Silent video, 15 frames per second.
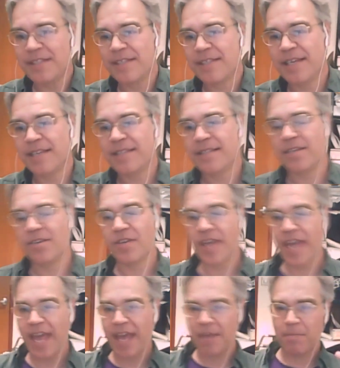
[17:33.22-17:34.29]
in the sense that you
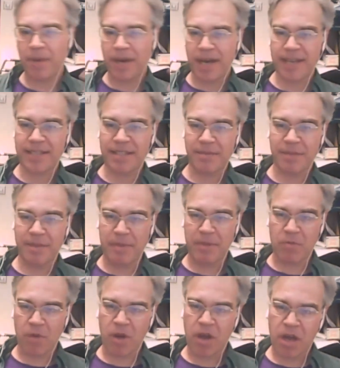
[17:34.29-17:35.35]
can't possibly be
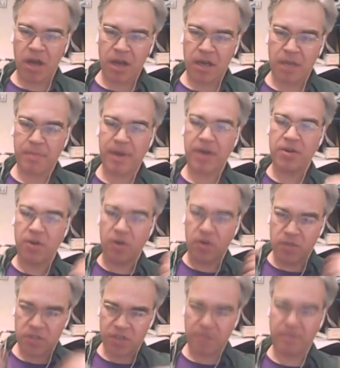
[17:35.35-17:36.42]
wrong about your
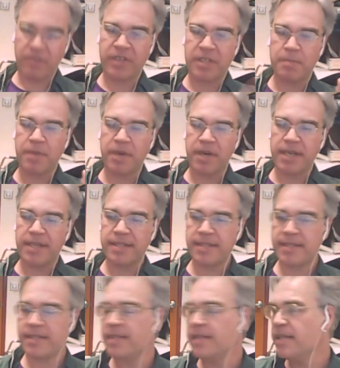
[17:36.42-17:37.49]
own stream of
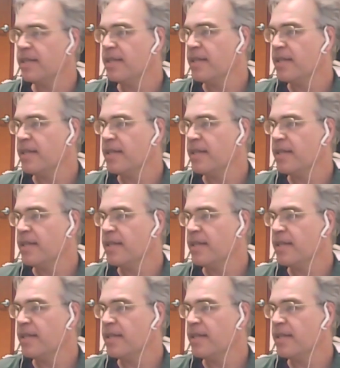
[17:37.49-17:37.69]
experience.